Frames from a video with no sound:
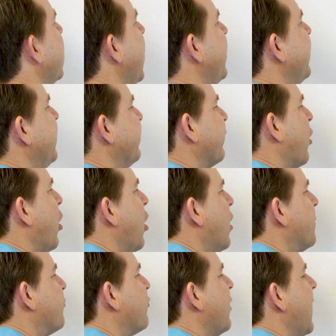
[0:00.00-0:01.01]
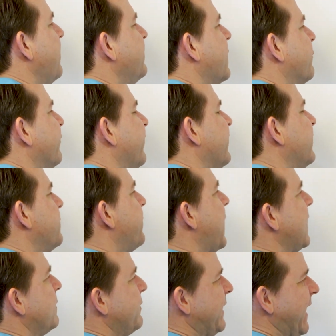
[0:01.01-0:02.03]
And these are all prime numbers at the
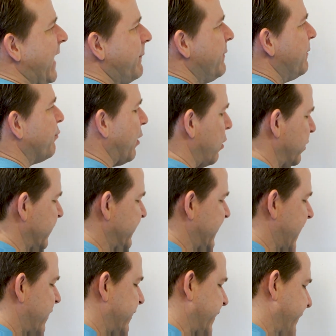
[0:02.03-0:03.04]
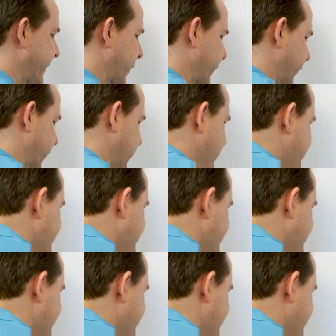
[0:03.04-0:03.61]
bottom. It can't be broken down any further.